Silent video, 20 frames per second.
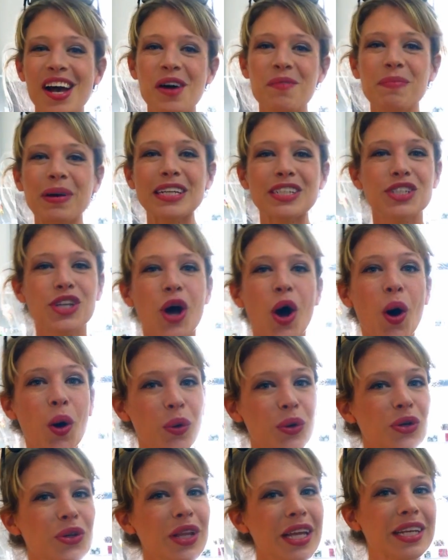My
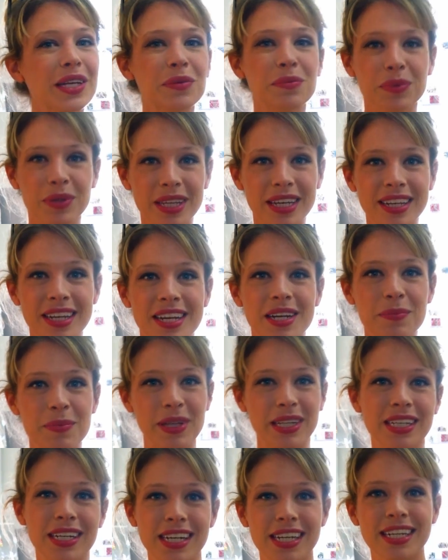total and complete
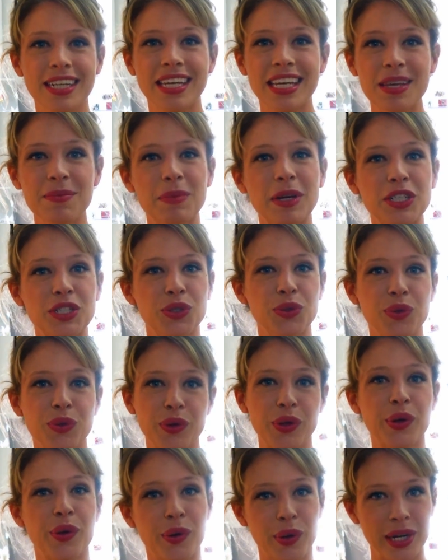inability to keep my
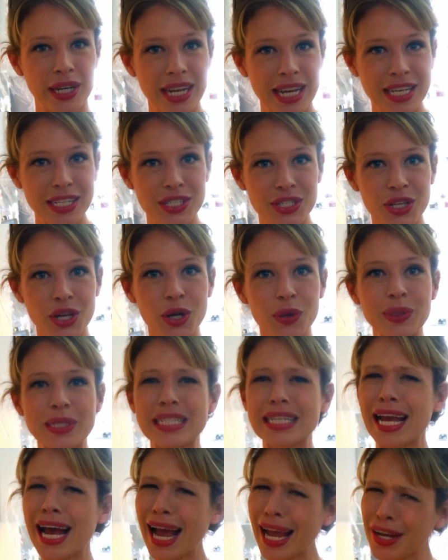jewelry organized, though, is
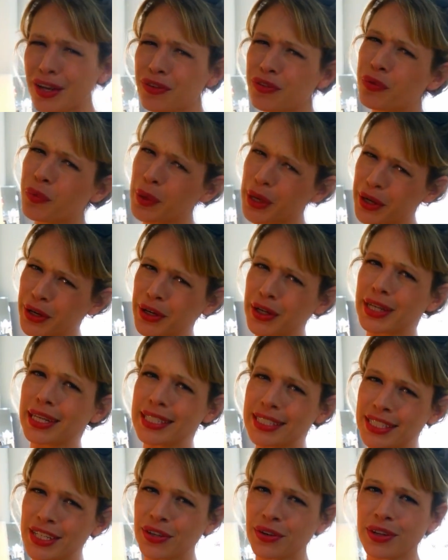kind of weird
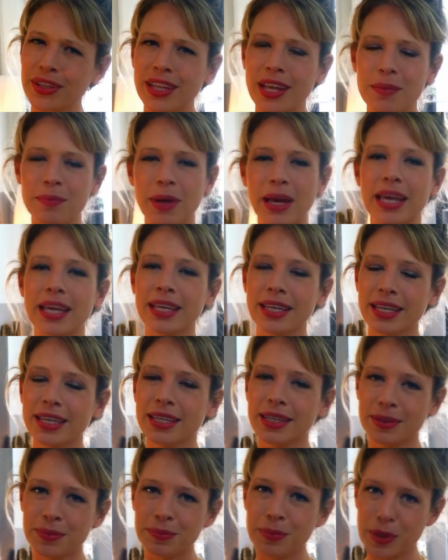considering that my
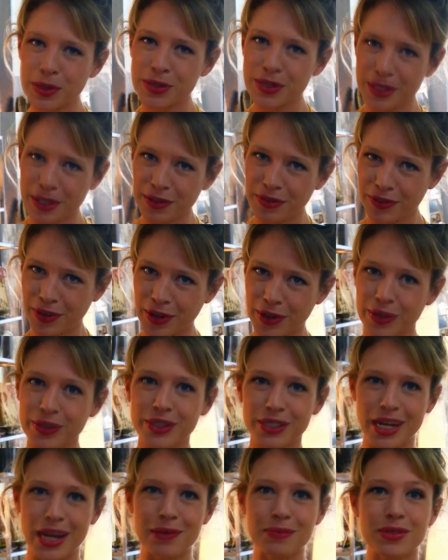mostly faux
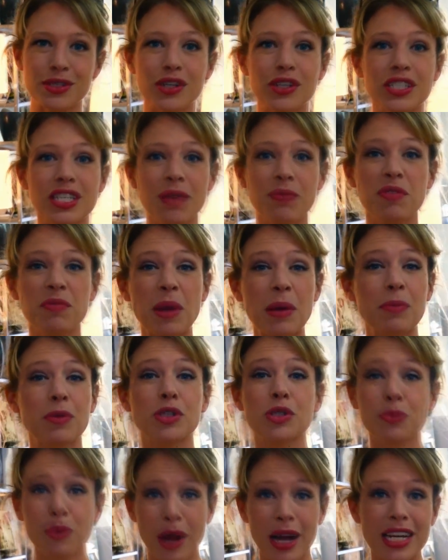gems are some of my
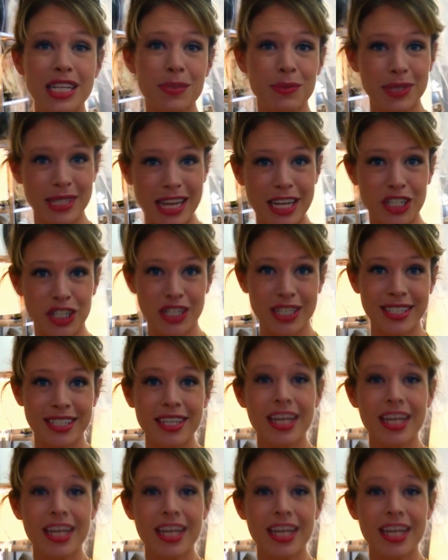most prized possessions.